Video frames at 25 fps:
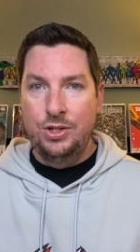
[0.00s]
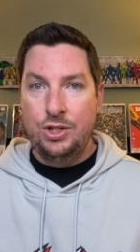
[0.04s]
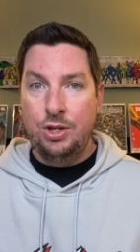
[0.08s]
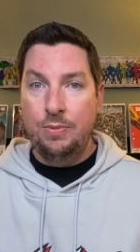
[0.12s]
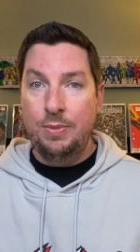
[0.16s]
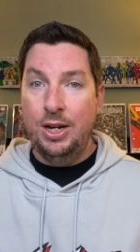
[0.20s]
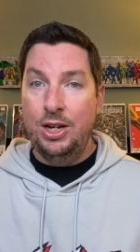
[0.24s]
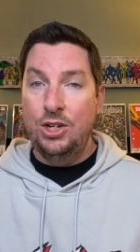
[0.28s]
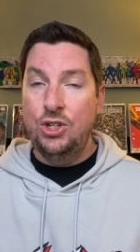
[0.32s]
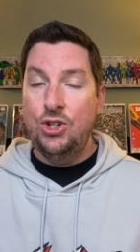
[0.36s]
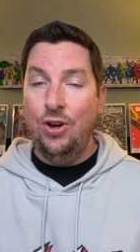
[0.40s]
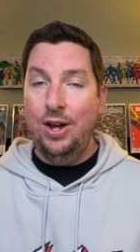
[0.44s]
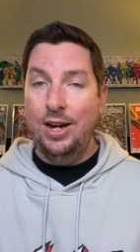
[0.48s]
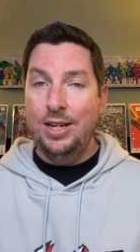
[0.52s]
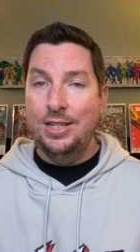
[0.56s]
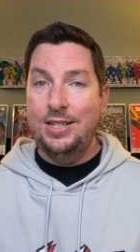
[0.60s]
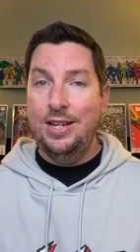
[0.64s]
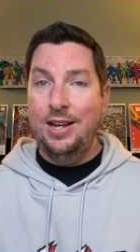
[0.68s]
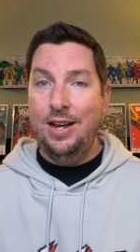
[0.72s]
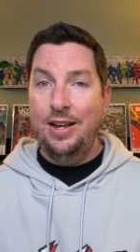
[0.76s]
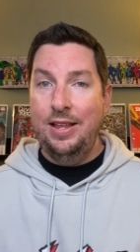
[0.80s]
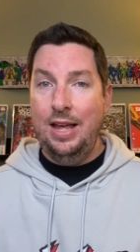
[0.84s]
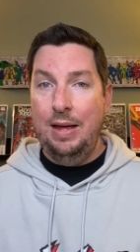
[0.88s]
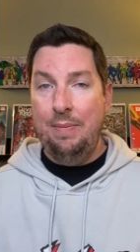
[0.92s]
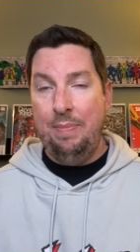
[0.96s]
So I'm going to try to stay
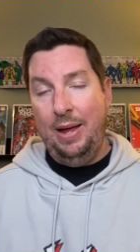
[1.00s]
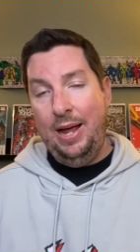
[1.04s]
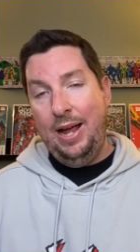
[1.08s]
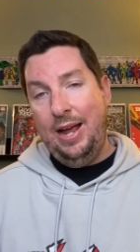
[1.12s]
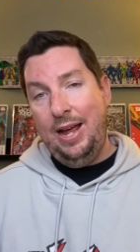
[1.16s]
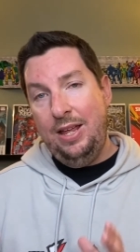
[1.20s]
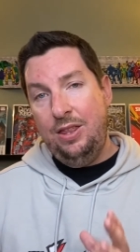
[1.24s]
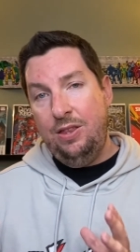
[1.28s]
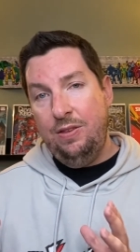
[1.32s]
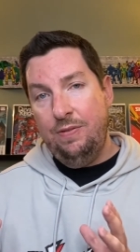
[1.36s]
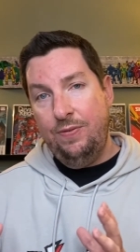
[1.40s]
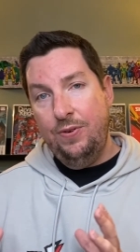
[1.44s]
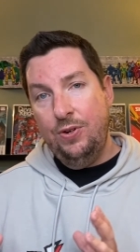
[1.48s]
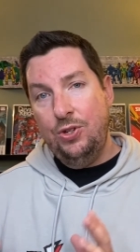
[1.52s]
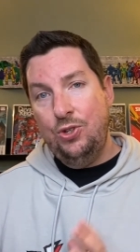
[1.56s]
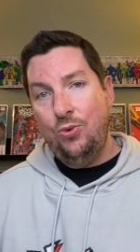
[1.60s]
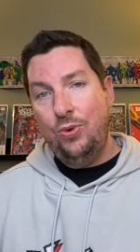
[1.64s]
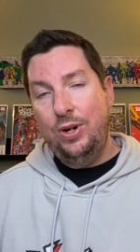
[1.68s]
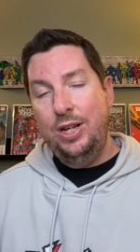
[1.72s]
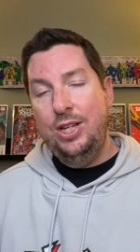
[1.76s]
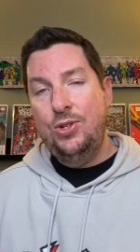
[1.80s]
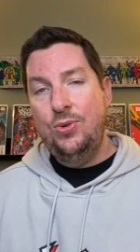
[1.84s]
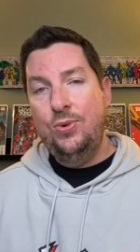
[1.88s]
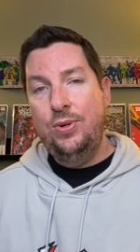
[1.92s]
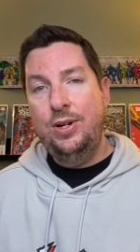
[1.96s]
on that path for
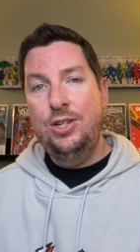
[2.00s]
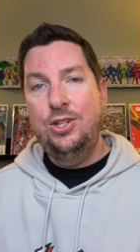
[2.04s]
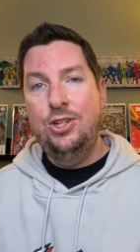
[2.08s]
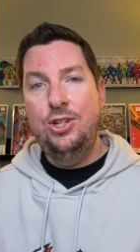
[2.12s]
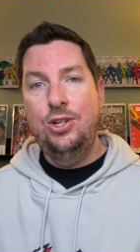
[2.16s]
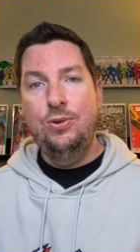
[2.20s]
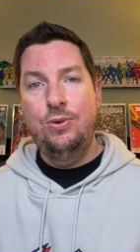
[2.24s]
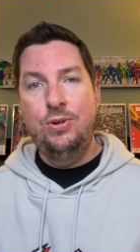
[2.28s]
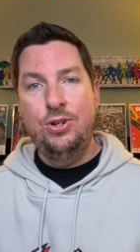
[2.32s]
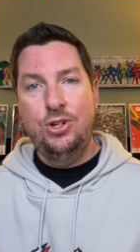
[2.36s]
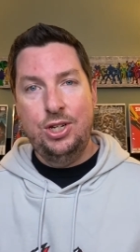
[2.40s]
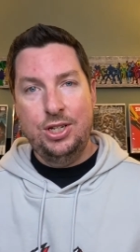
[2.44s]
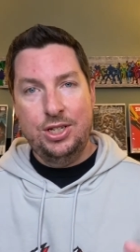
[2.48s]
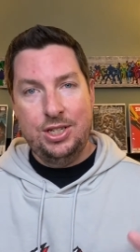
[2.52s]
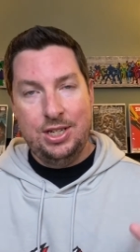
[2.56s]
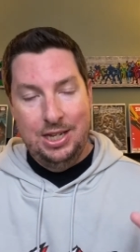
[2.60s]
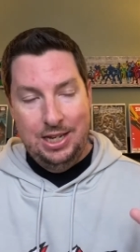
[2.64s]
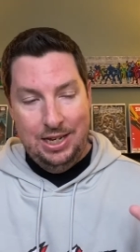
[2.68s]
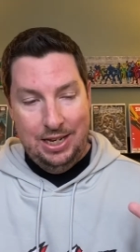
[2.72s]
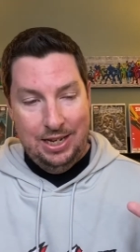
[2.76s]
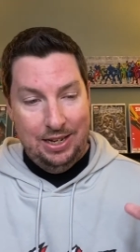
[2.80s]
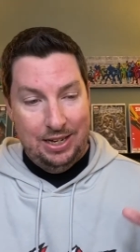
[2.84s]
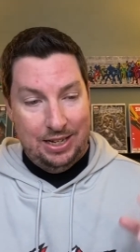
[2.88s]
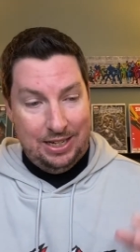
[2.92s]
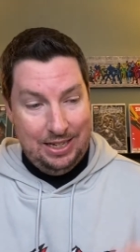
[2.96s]
2022 and just
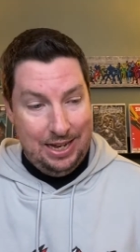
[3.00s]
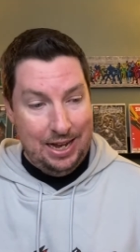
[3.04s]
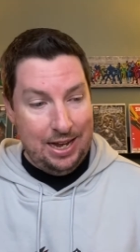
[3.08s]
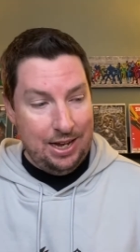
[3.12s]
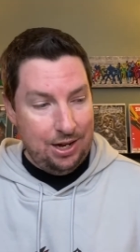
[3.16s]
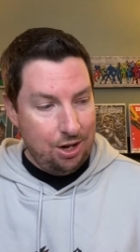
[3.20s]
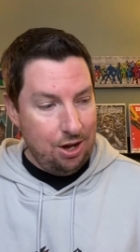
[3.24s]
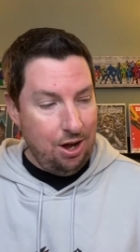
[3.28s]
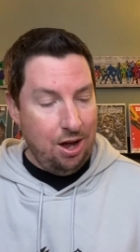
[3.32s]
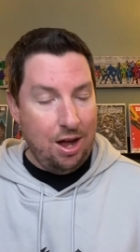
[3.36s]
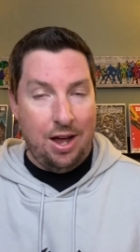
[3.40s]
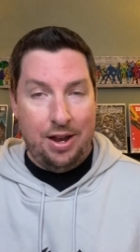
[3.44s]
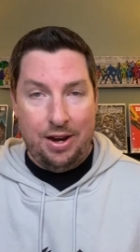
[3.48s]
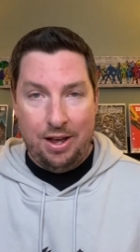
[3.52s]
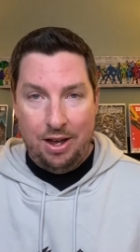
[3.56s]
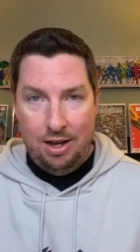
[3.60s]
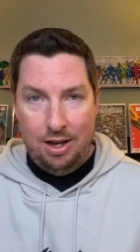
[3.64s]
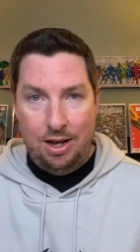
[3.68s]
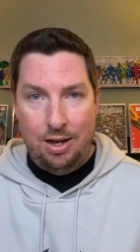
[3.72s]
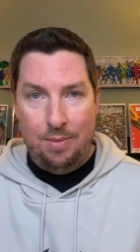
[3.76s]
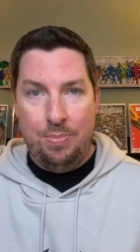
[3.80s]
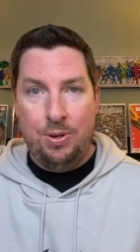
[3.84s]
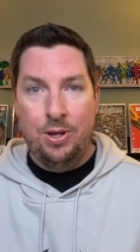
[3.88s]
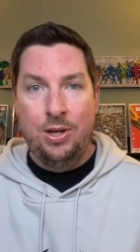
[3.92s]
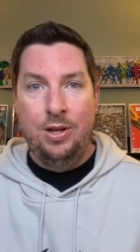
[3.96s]
get caught
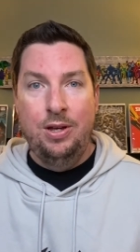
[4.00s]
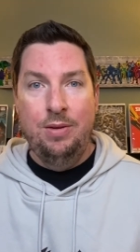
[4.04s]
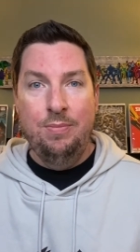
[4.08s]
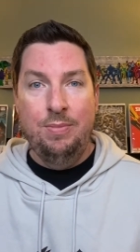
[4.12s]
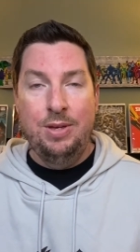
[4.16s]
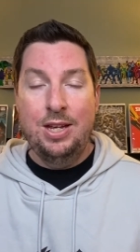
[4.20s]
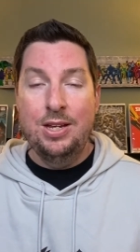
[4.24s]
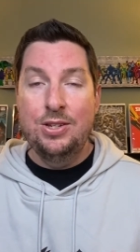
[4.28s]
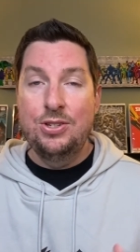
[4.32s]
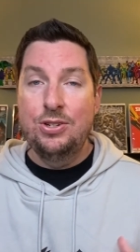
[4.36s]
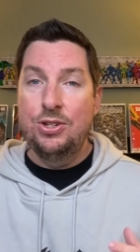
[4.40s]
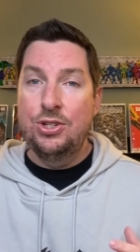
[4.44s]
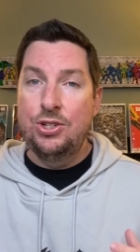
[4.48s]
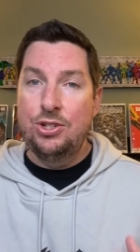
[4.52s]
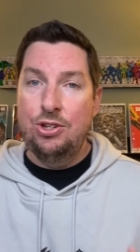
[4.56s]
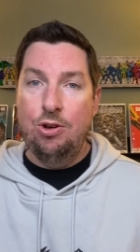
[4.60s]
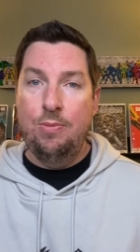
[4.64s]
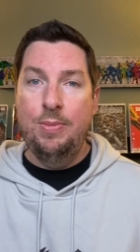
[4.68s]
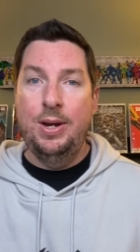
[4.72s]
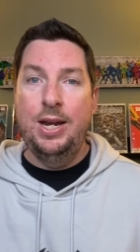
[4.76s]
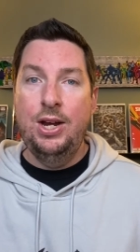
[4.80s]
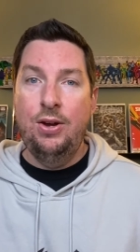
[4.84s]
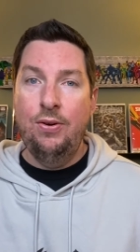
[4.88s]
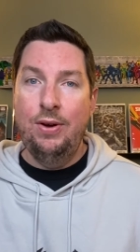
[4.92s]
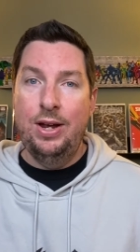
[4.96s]
up, because there's so
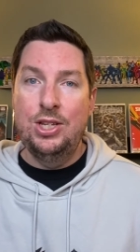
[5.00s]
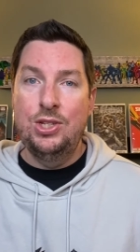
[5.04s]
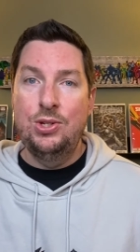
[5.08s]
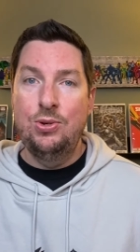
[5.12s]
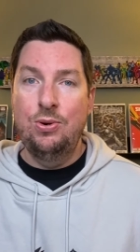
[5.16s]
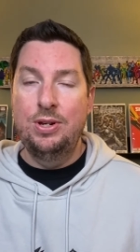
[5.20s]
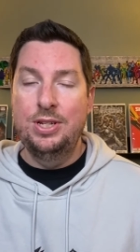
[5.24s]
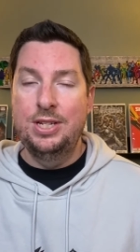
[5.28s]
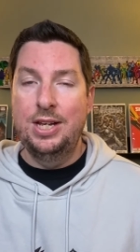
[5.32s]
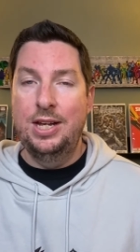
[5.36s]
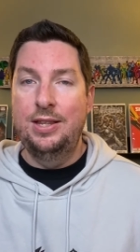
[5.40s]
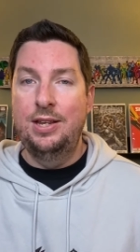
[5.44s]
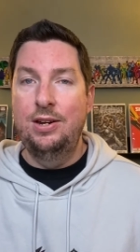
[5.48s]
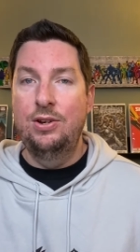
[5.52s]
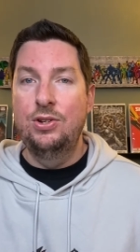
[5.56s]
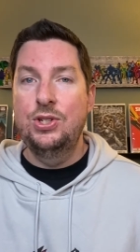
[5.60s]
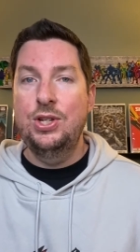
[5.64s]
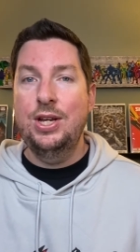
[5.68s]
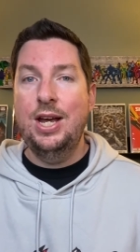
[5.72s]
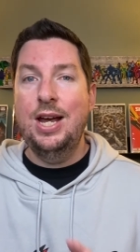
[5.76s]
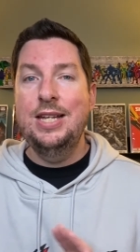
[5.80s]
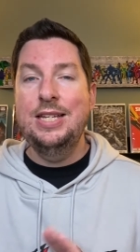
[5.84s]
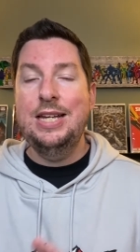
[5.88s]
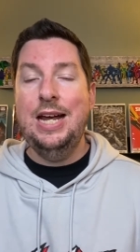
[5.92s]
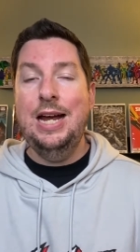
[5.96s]
many great stories out there. So
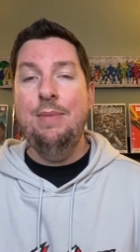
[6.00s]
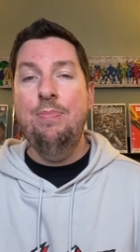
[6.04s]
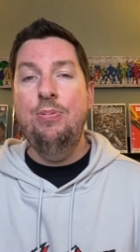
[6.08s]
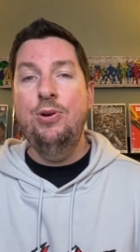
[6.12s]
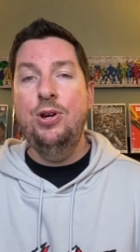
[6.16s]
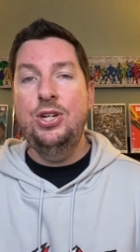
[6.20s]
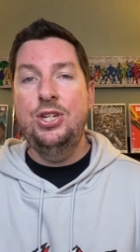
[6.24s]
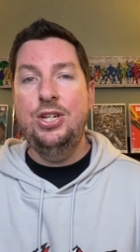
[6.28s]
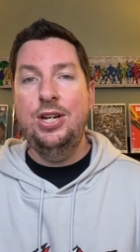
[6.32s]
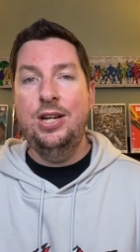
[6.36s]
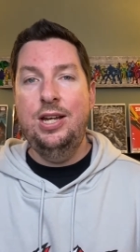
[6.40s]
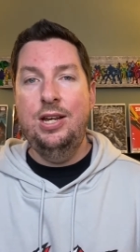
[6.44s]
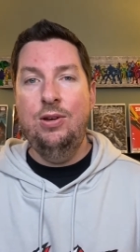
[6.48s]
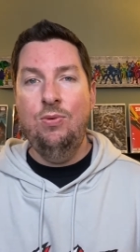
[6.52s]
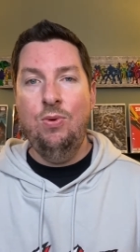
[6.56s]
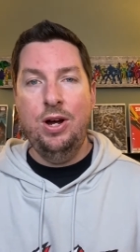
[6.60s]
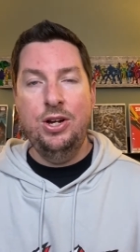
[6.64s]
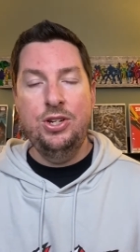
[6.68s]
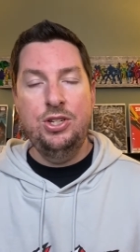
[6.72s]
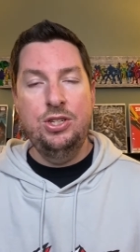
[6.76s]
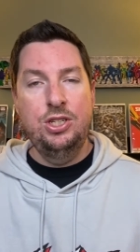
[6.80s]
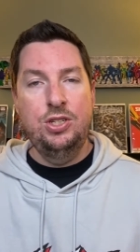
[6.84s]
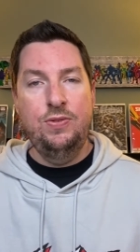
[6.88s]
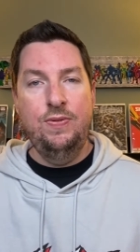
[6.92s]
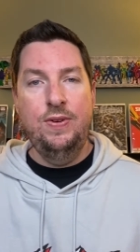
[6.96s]
guys, I appreciate you
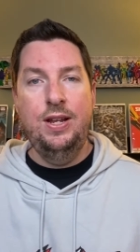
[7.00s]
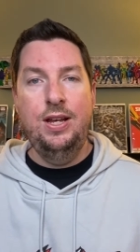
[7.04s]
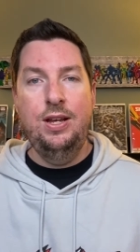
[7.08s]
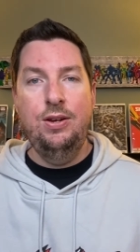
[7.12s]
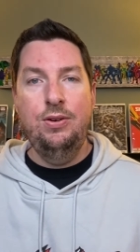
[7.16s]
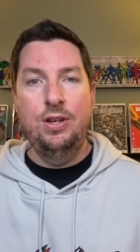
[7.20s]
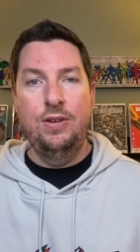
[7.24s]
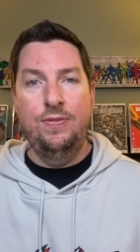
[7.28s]
watching this video.